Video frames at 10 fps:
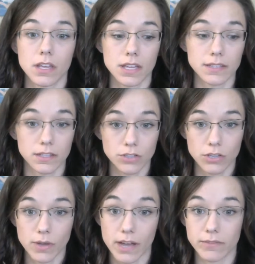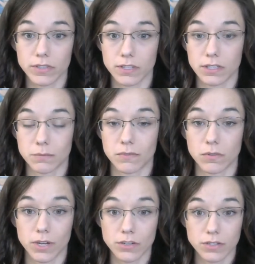Essentially, you have your system of
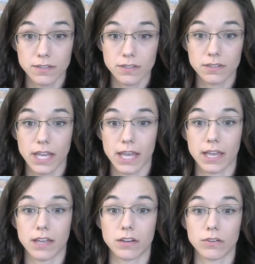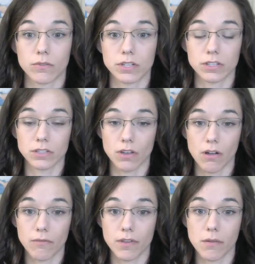equations and you're going to
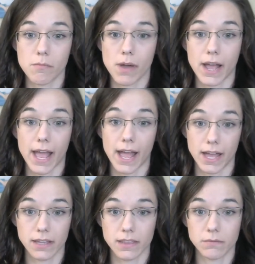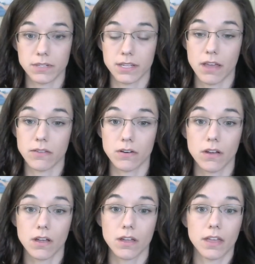solve them by adding them together.
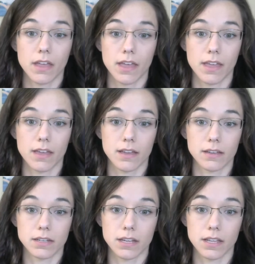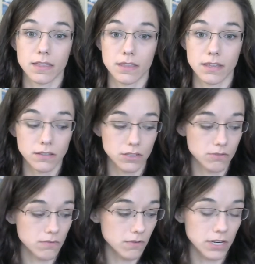And these
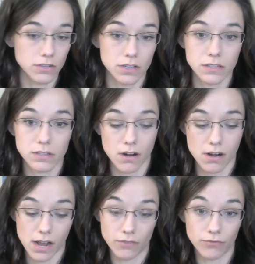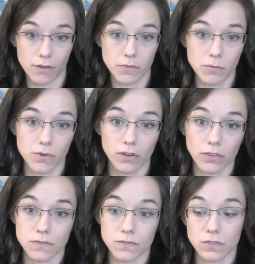two equations are from the book,
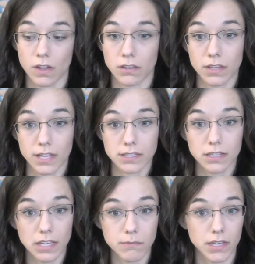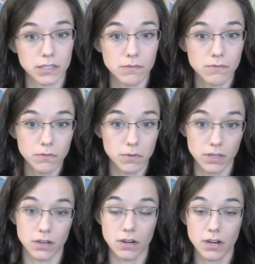so if you saw the lesson, they might seem
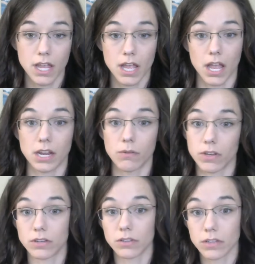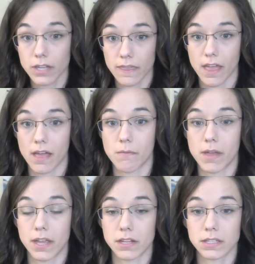familiar. And I want you to look at them
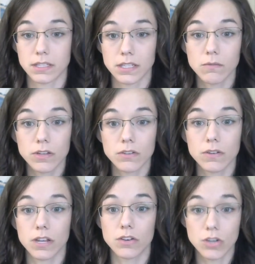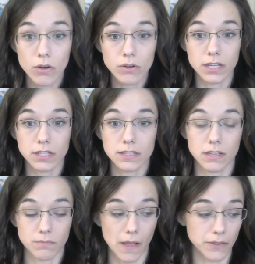and see what you can notice
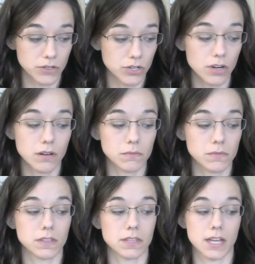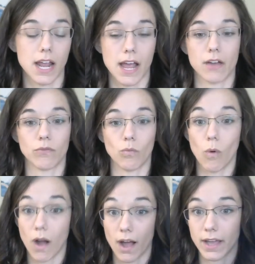about the terms that have
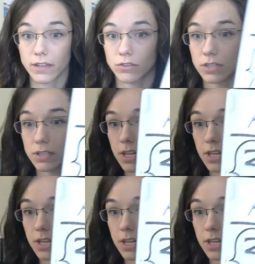y. So just